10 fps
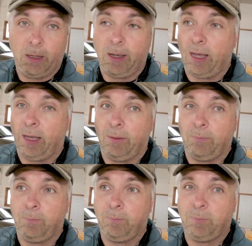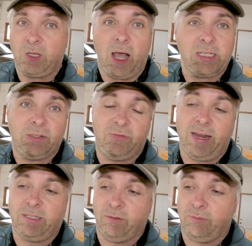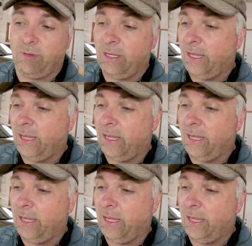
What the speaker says: cost effective,